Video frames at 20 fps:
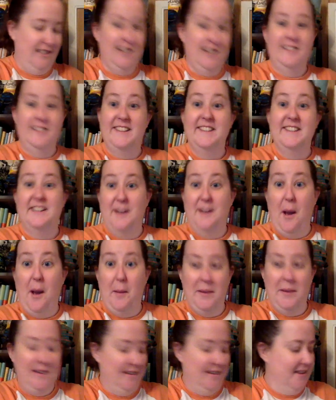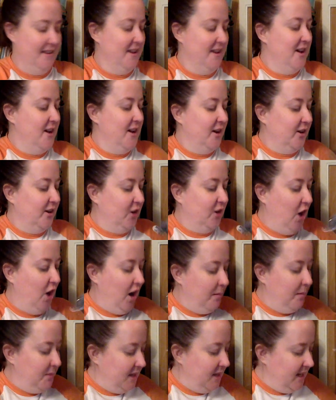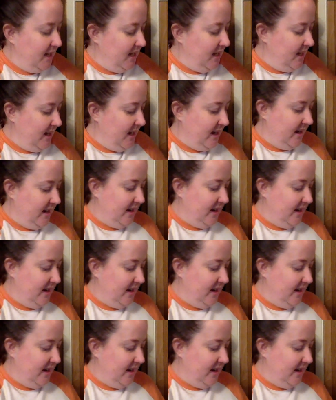yes I said copy, copy